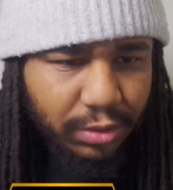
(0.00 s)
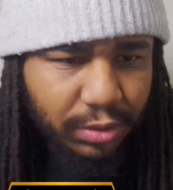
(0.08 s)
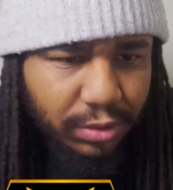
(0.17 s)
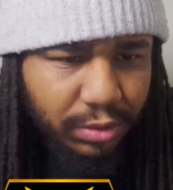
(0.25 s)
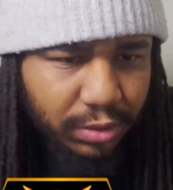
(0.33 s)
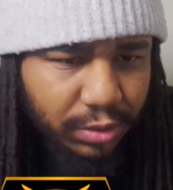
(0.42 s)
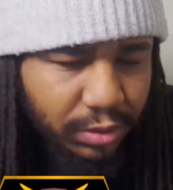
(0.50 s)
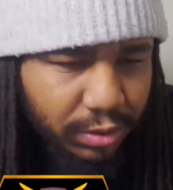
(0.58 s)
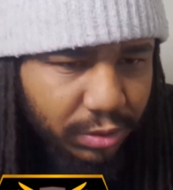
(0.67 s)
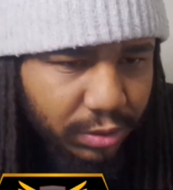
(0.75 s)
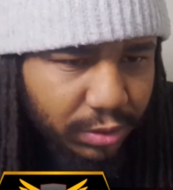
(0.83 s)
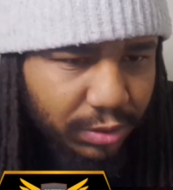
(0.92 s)

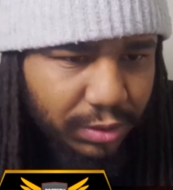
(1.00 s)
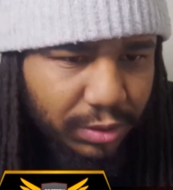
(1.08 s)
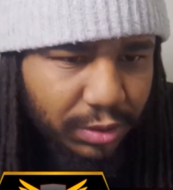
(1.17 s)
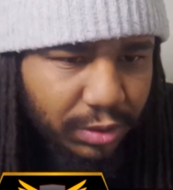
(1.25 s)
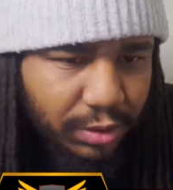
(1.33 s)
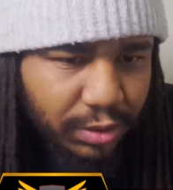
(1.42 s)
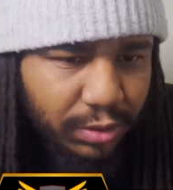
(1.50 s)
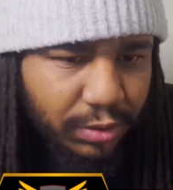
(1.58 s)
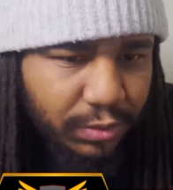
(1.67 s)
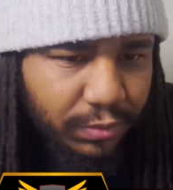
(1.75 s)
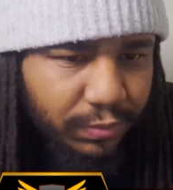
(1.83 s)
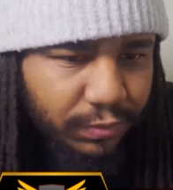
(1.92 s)

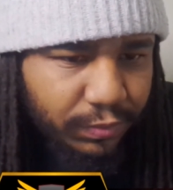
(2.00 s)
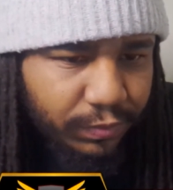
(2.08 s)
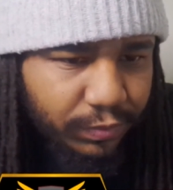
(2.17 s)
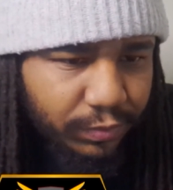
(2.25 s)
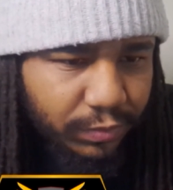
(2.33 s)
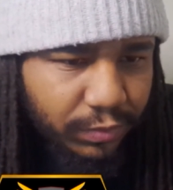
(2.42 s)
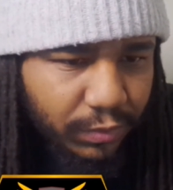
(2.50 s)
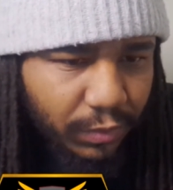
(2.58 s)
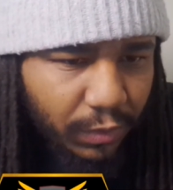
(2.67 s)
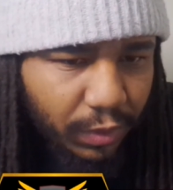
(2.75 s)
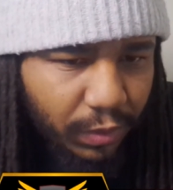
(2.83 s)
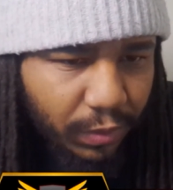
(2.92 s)

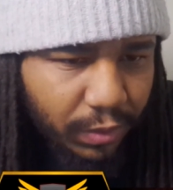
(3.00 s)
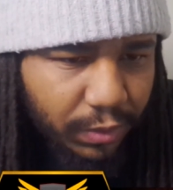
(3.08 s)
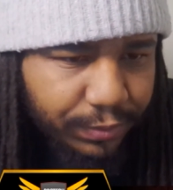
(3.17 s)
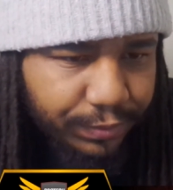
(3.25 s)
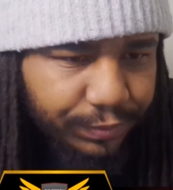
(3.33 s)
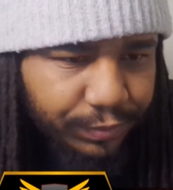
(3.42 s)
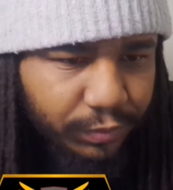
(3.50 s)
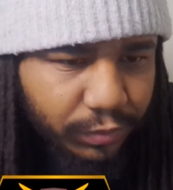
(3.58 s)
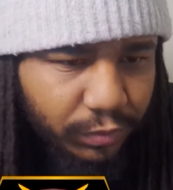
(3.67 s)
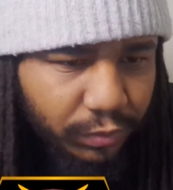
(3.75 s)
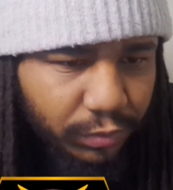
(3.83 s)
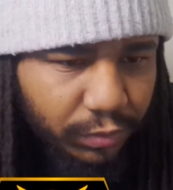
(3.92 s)

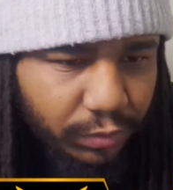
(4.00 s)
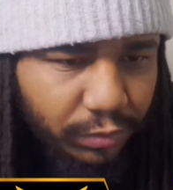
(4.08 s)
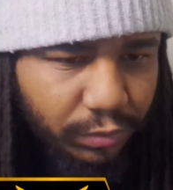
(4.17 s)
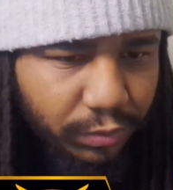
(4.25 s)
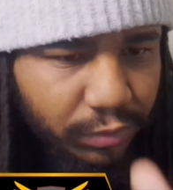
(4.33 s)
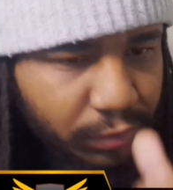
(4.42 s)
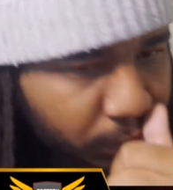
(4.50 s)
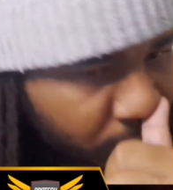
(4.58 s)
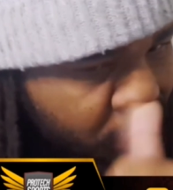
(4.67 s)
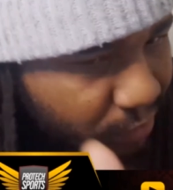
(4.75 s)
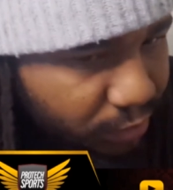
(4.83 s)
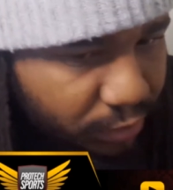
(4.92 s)
Nobody speaks.